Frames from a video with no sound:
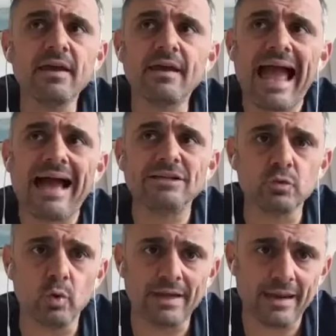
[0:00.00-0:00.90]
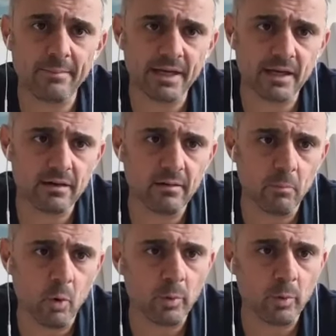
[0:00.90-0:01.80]
casual gaming and
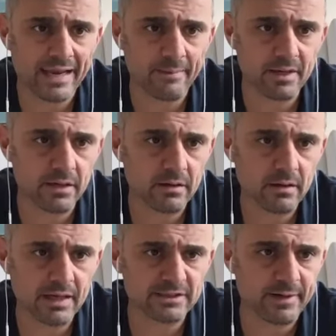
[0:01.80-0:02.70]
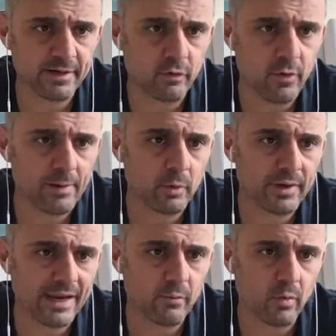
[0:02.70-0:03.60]
mobile gaming has been an incredible
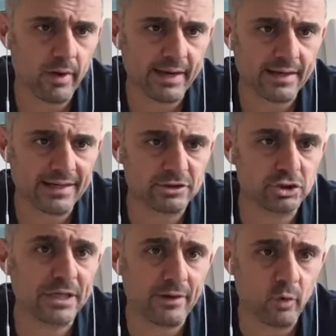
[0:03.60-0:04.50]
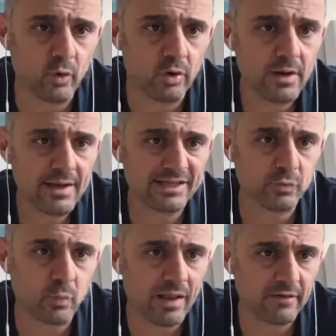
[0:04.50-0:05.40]
gateway in general
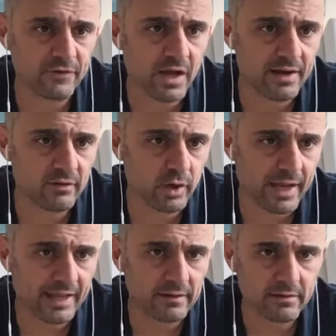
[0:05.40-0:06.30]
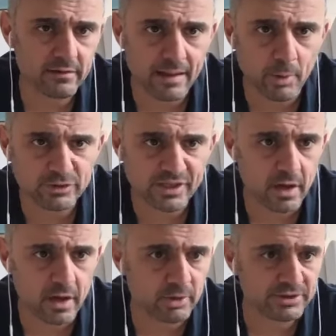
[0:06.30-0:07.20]
as well. If you kind of look at demos and
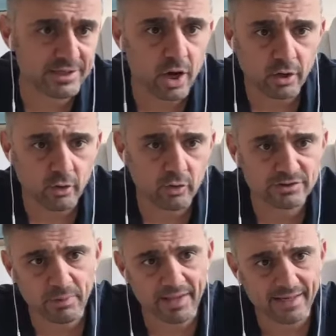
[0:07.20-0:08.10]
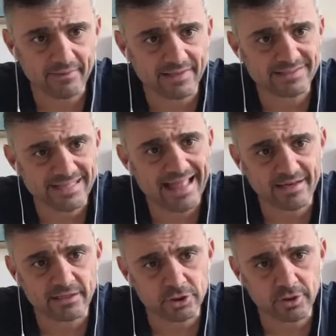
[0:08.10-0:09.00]
numbers and young girls play and things of that
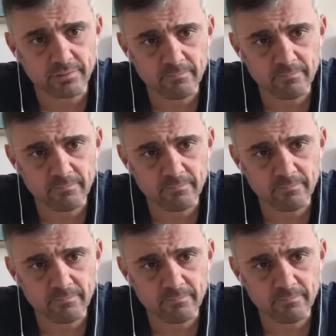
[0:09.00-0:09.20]
nature.